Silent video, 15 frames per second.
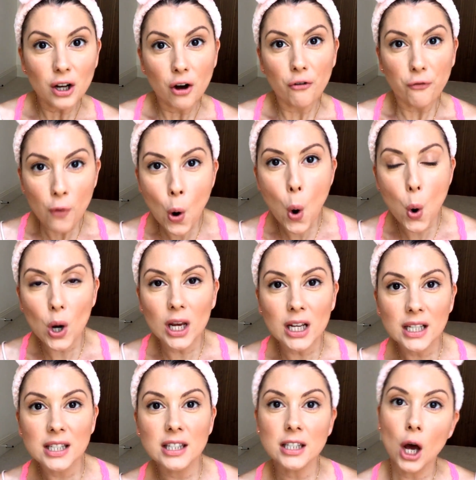
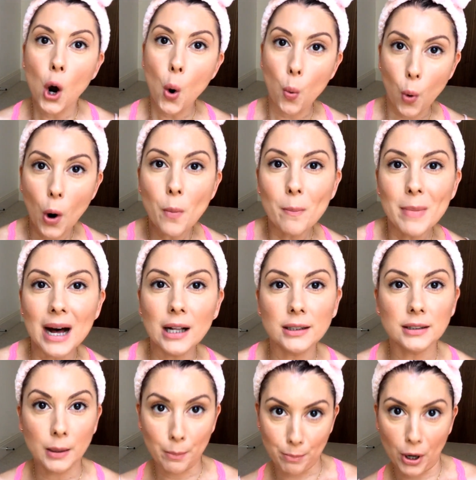flawless, won't
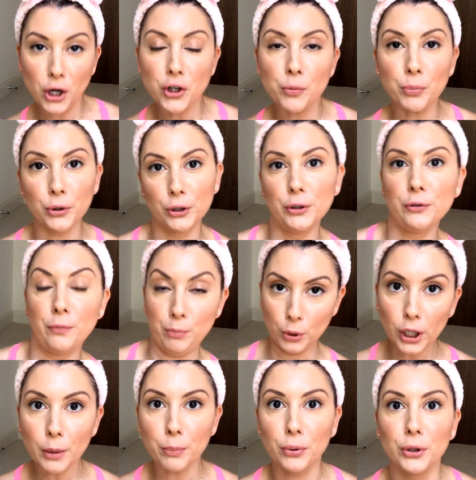melt, budge proof,
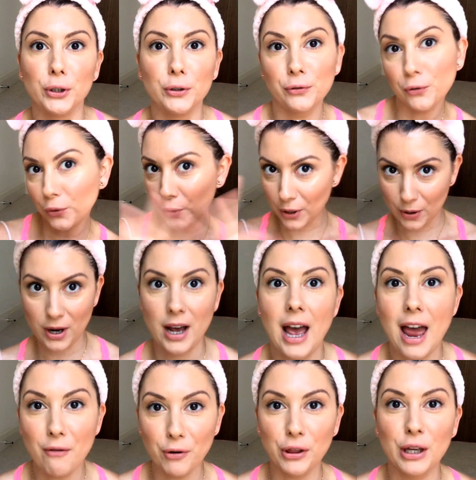bulletproof,
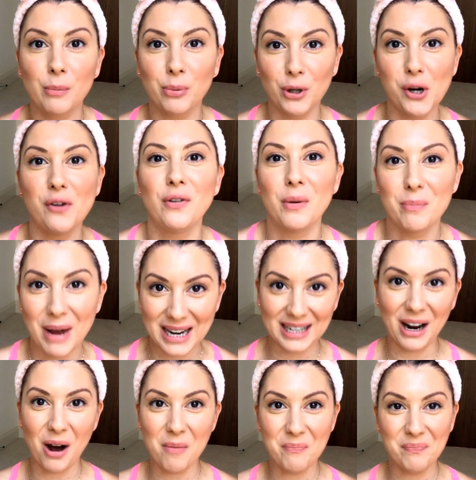everything proof
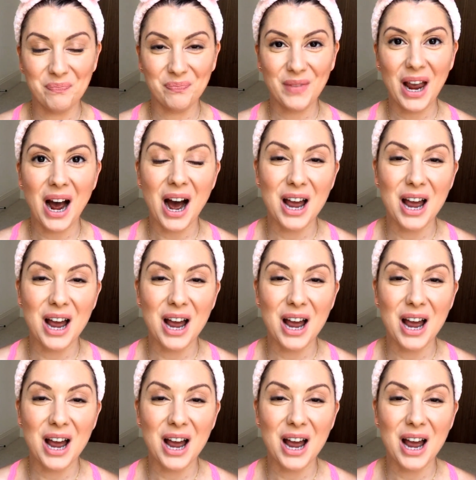makeup.